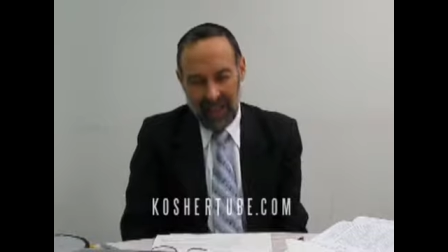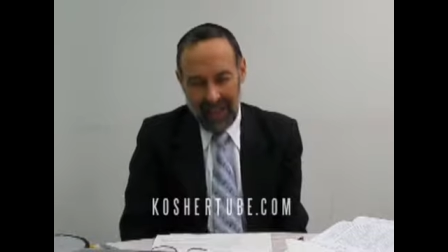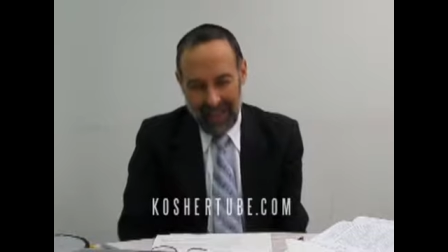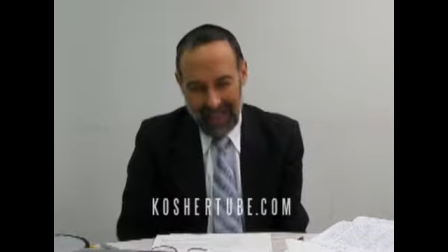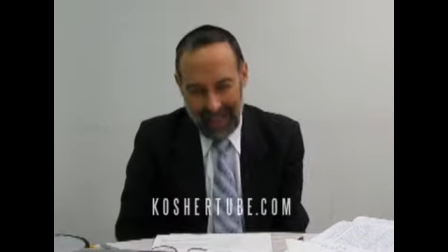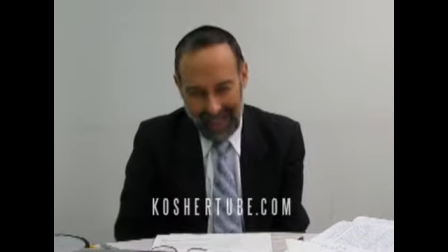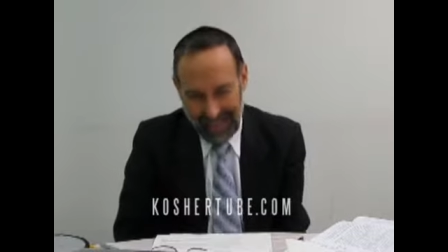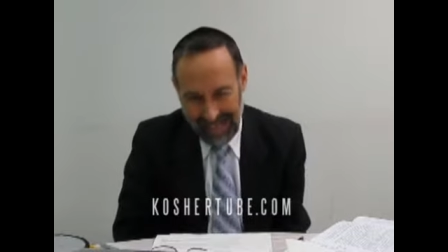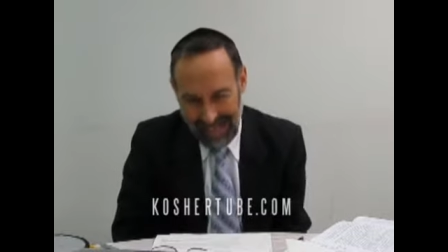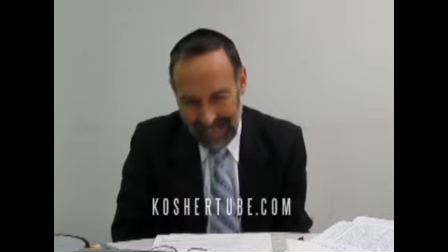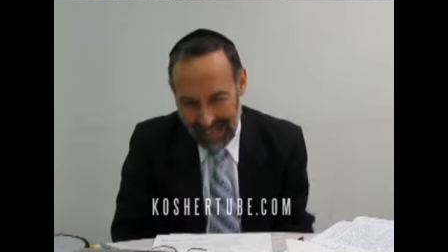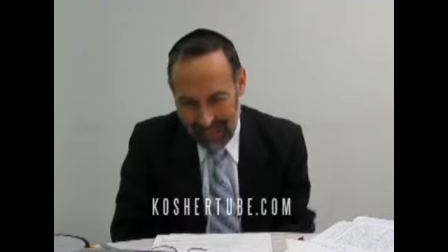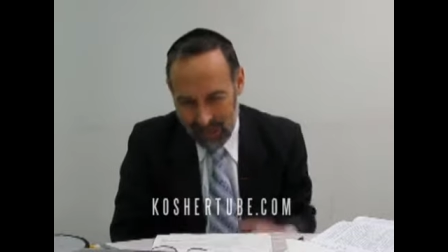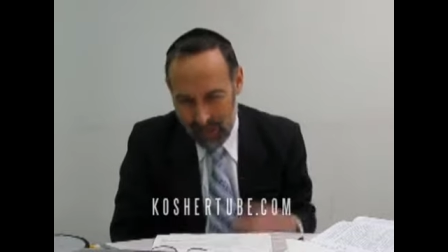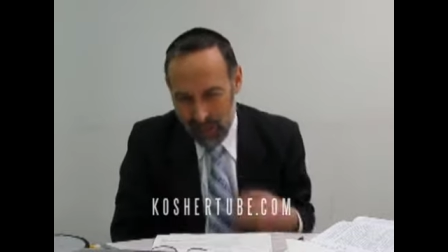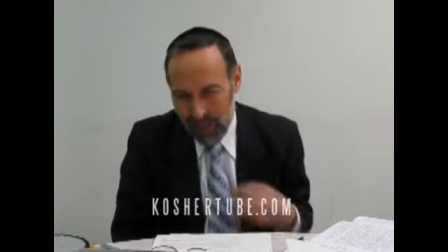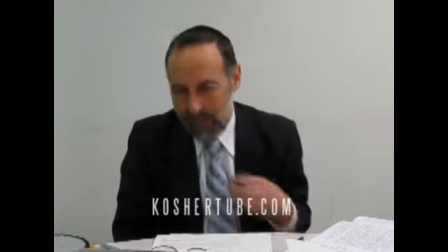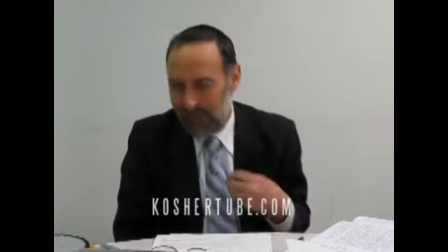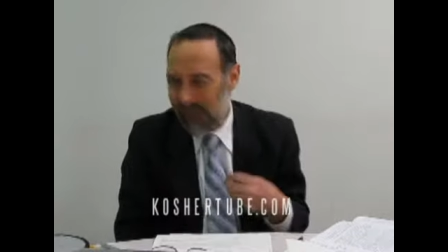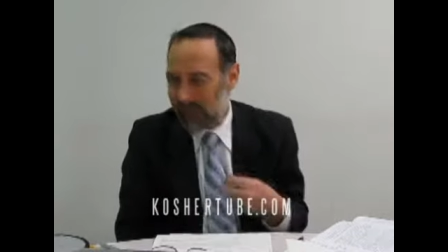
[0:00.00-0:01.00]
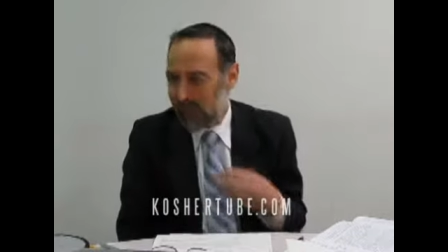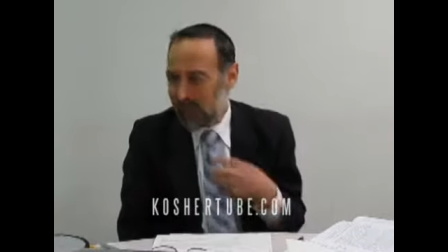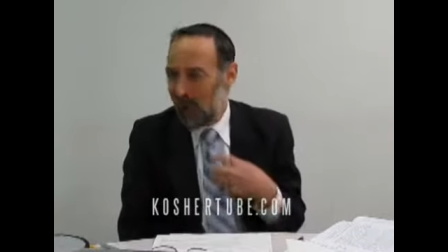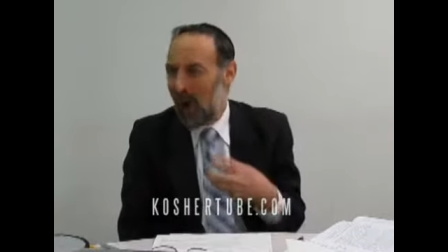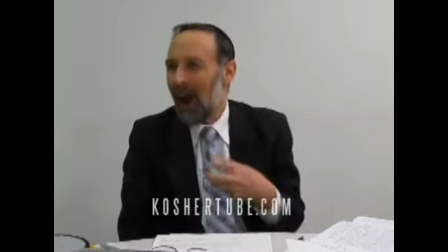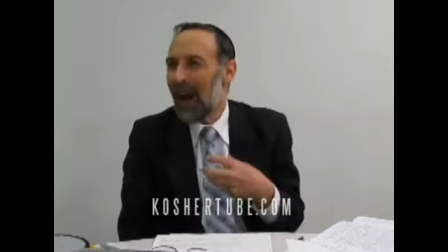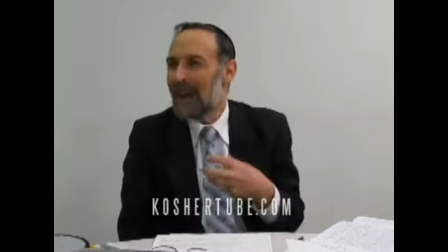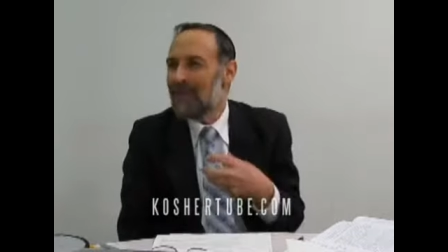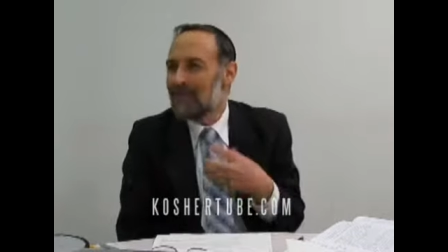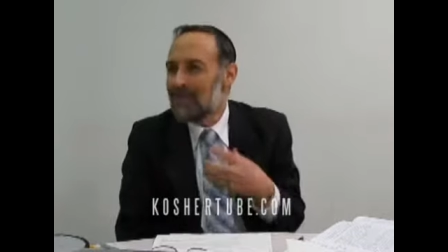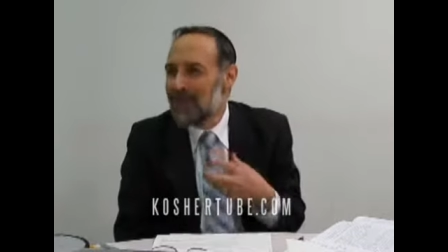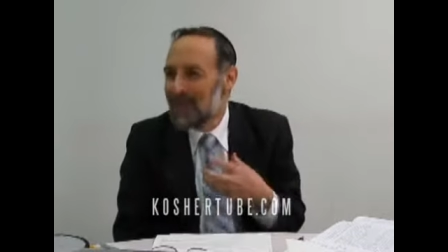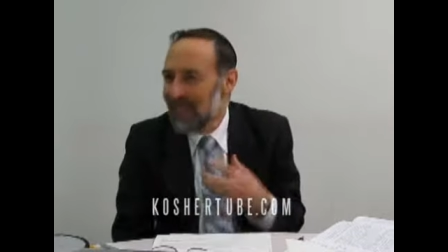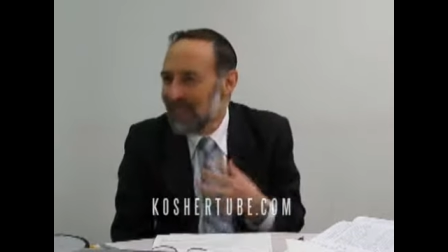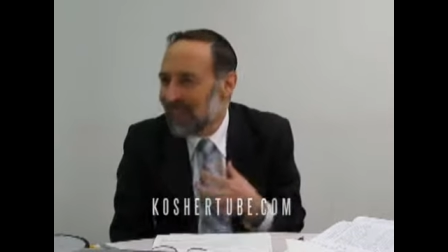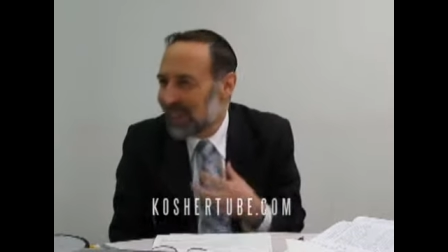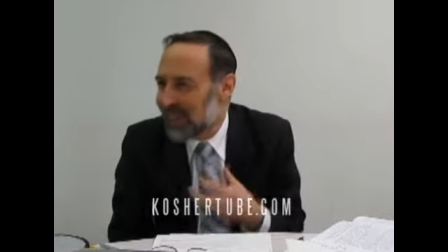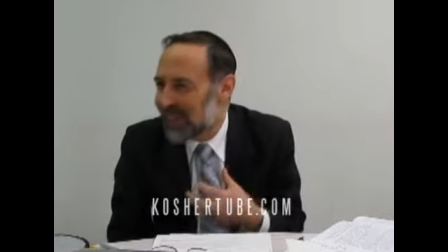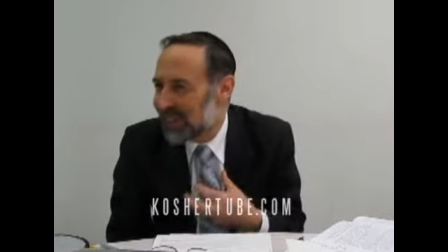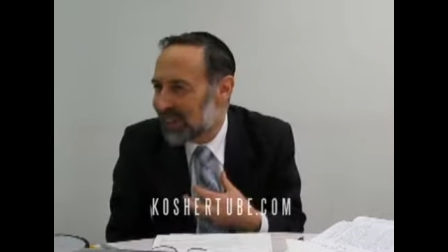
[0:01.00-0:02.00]
And, and to describe
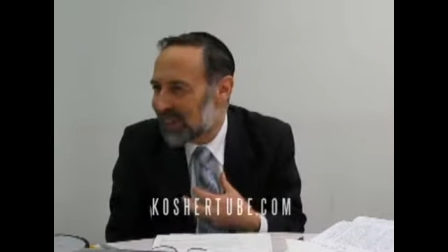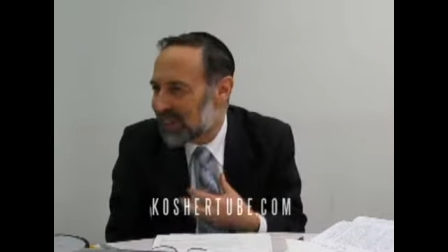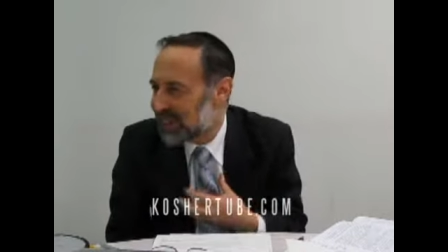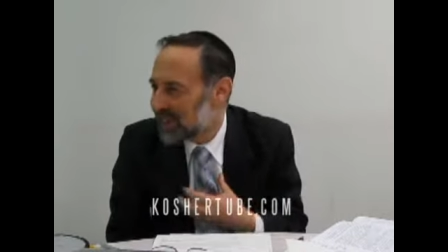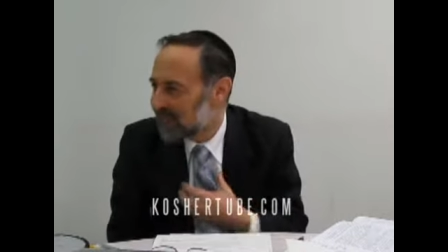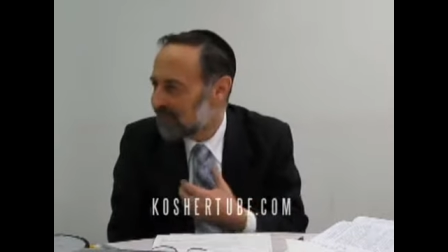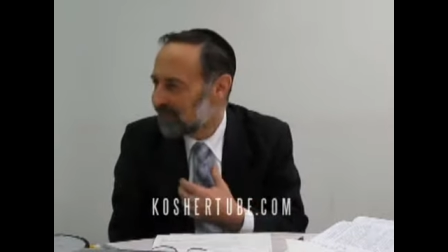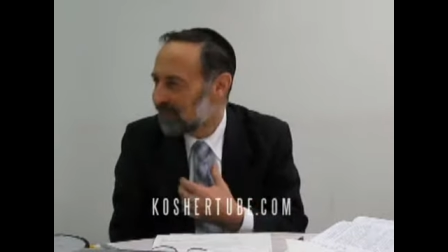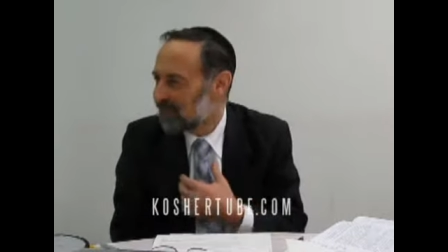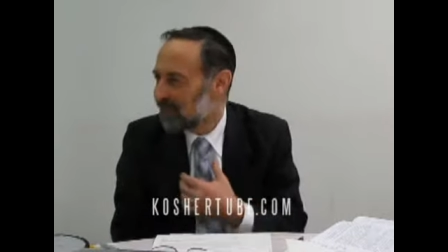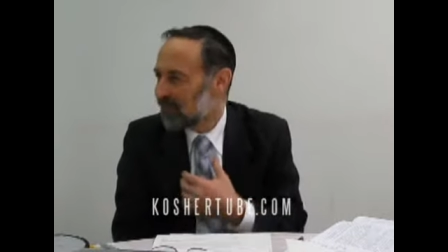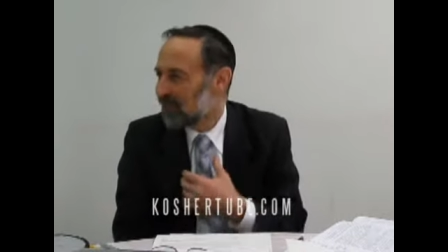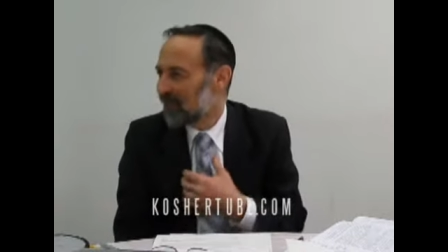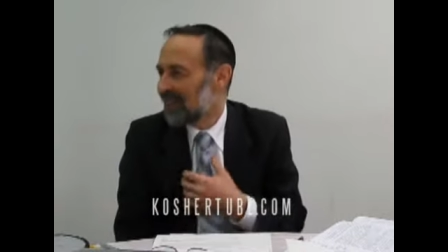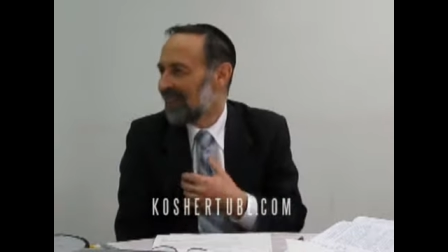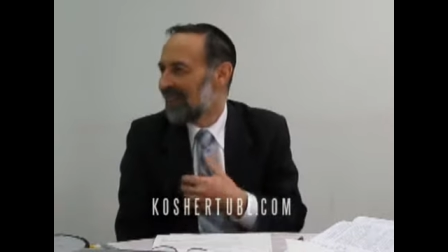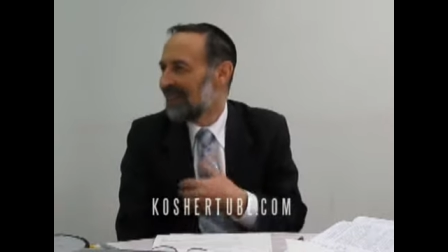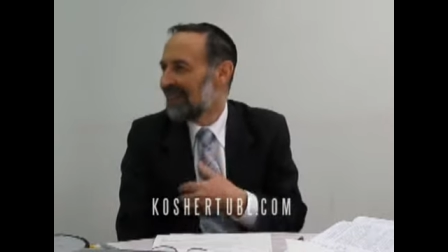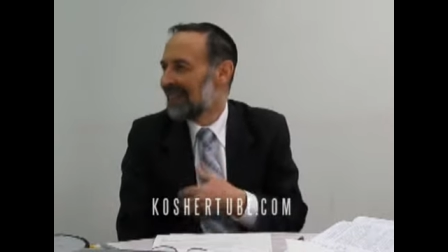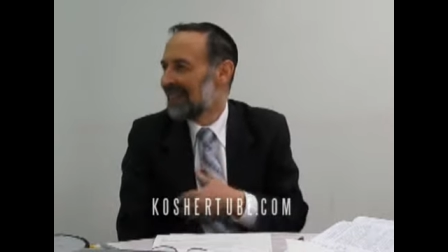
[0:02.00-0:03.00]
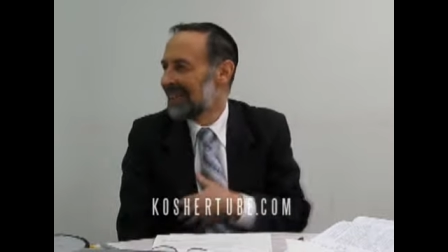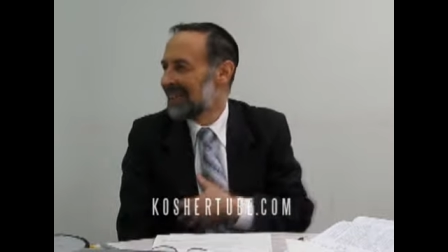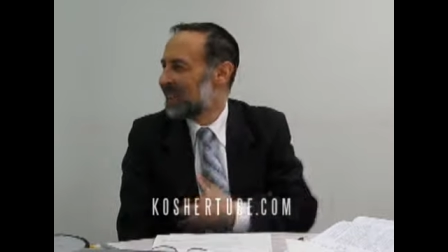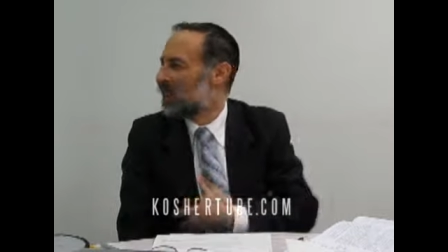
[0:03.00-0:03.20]
this this